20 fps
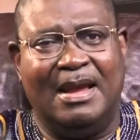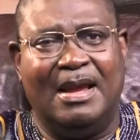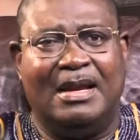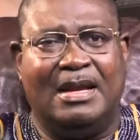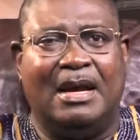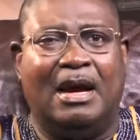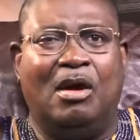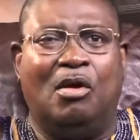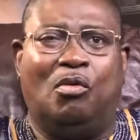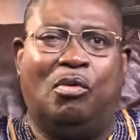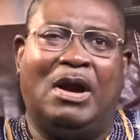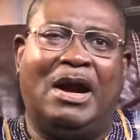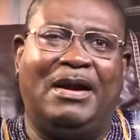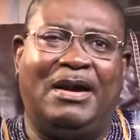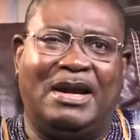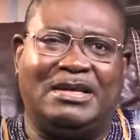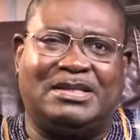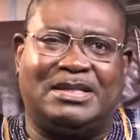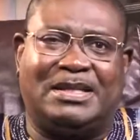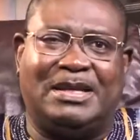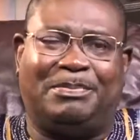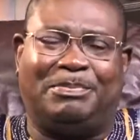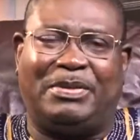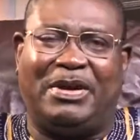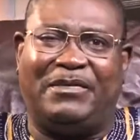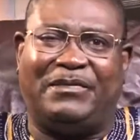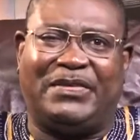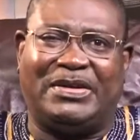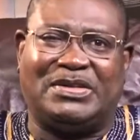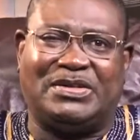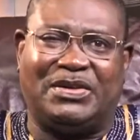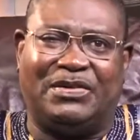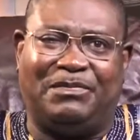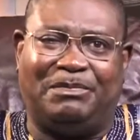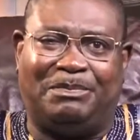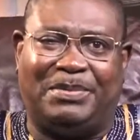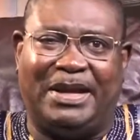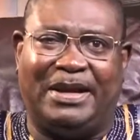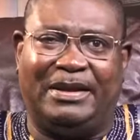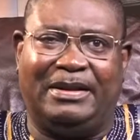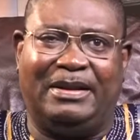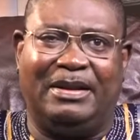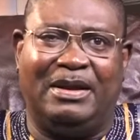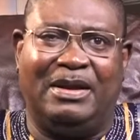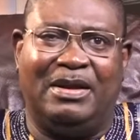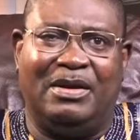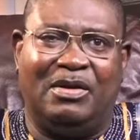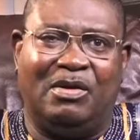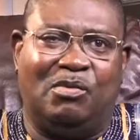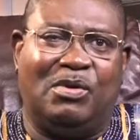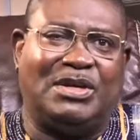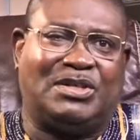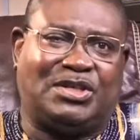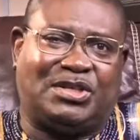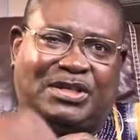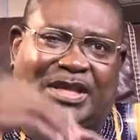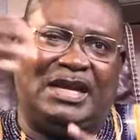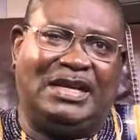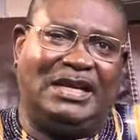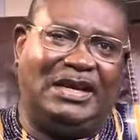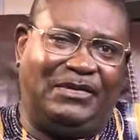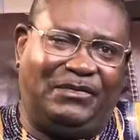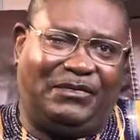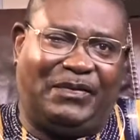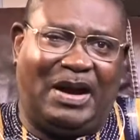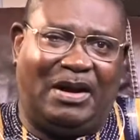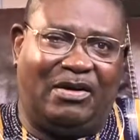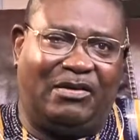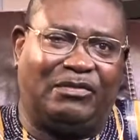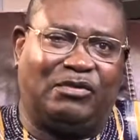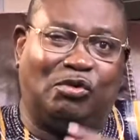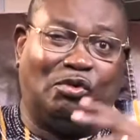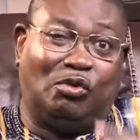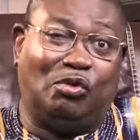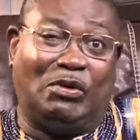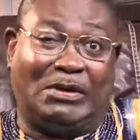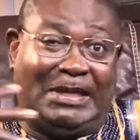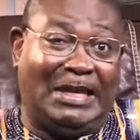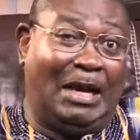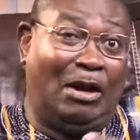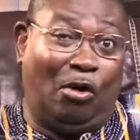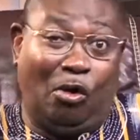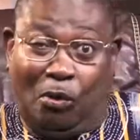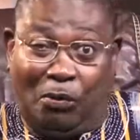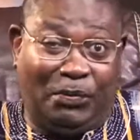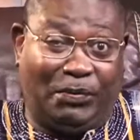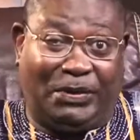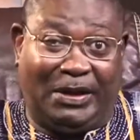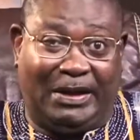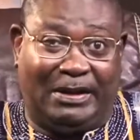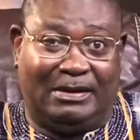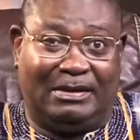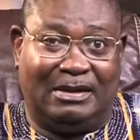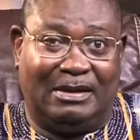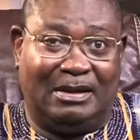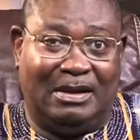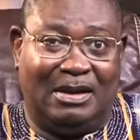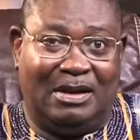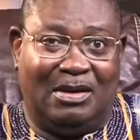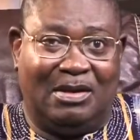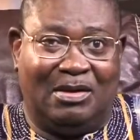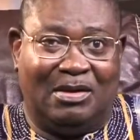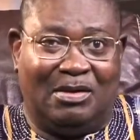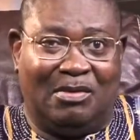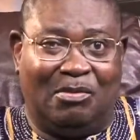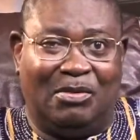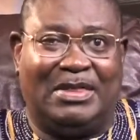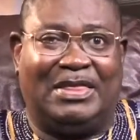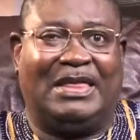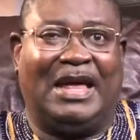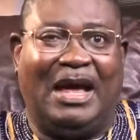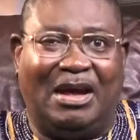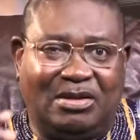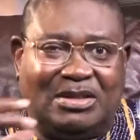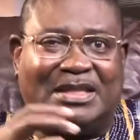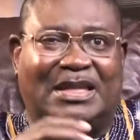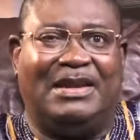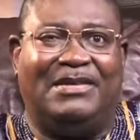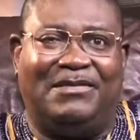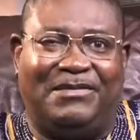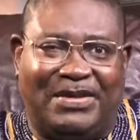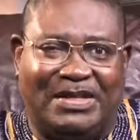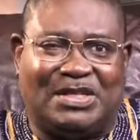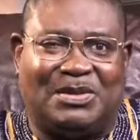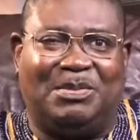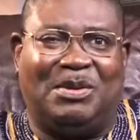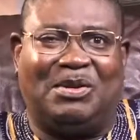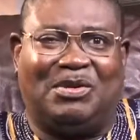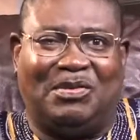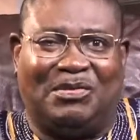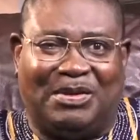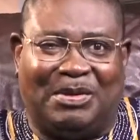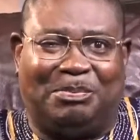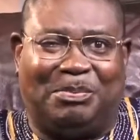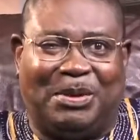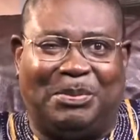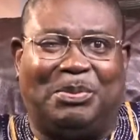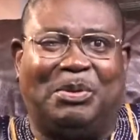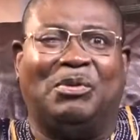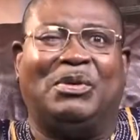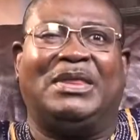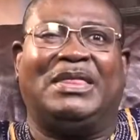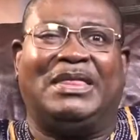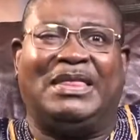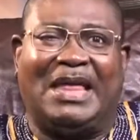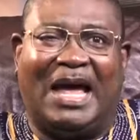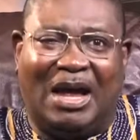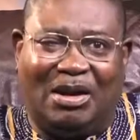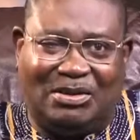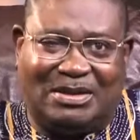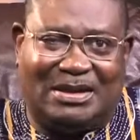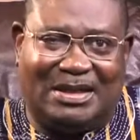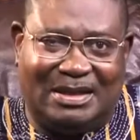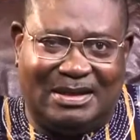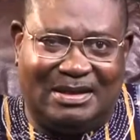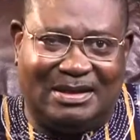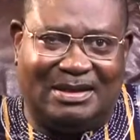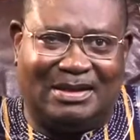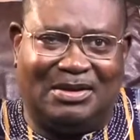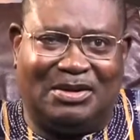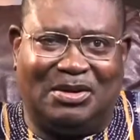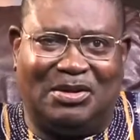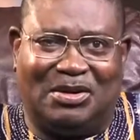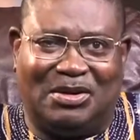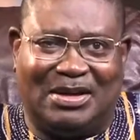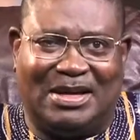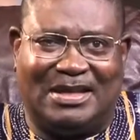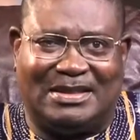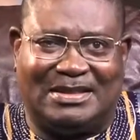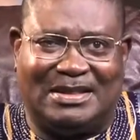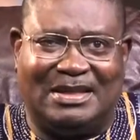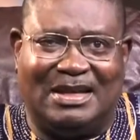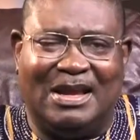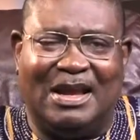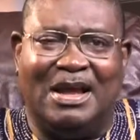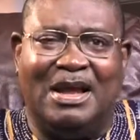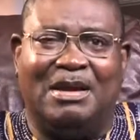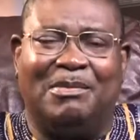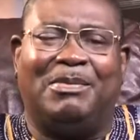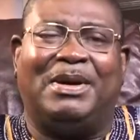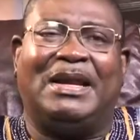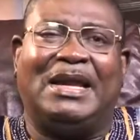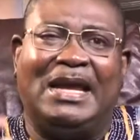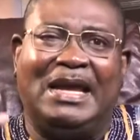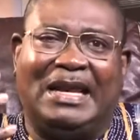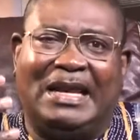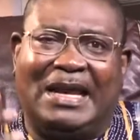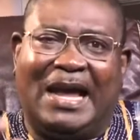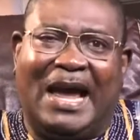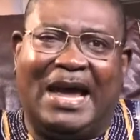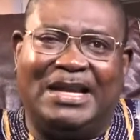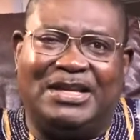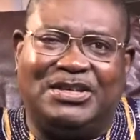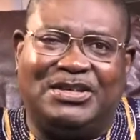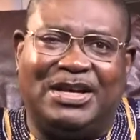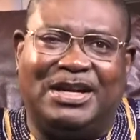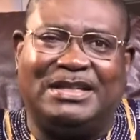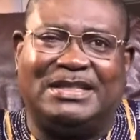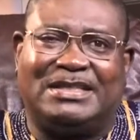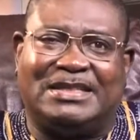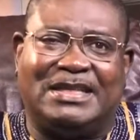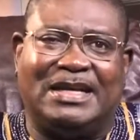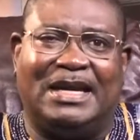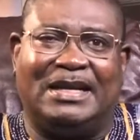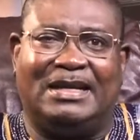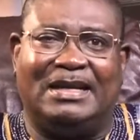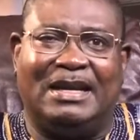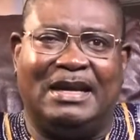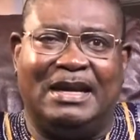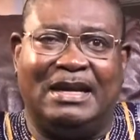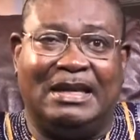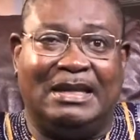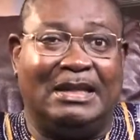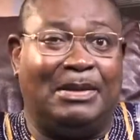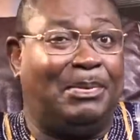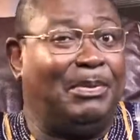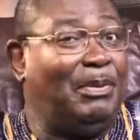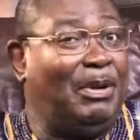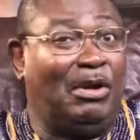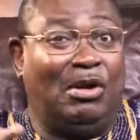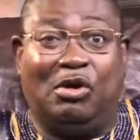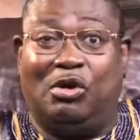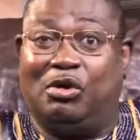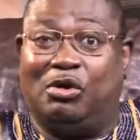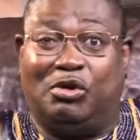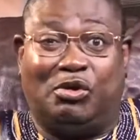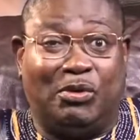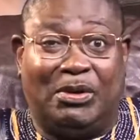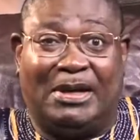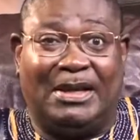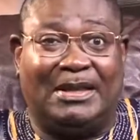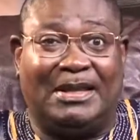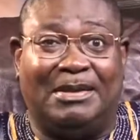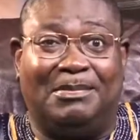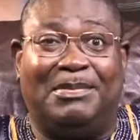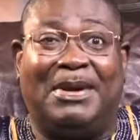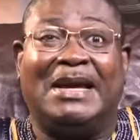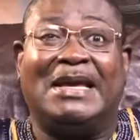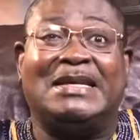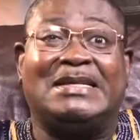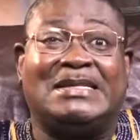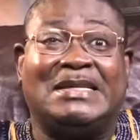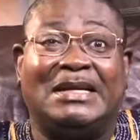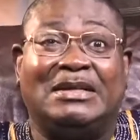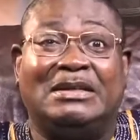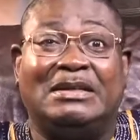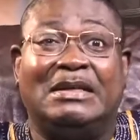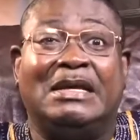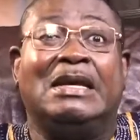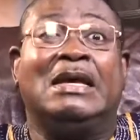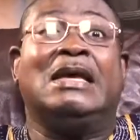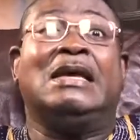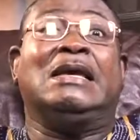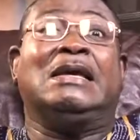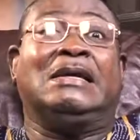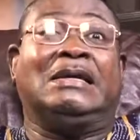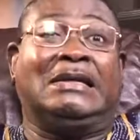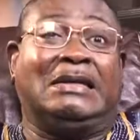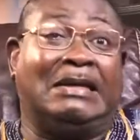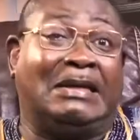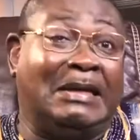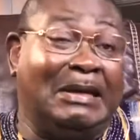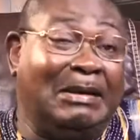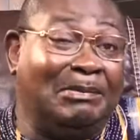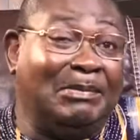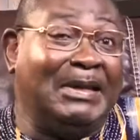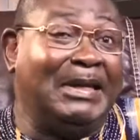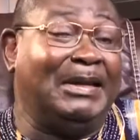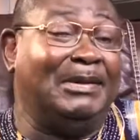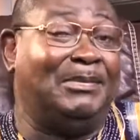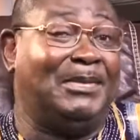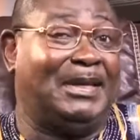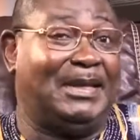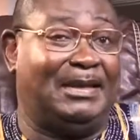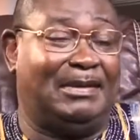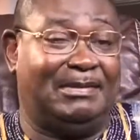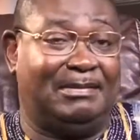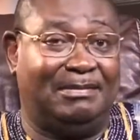Now, whereas the prophets of Baal were standing far off to do their own thing, without the investment of the people, you get it. But Elijah said, the people are not going to do anything, but he said, "Come near me."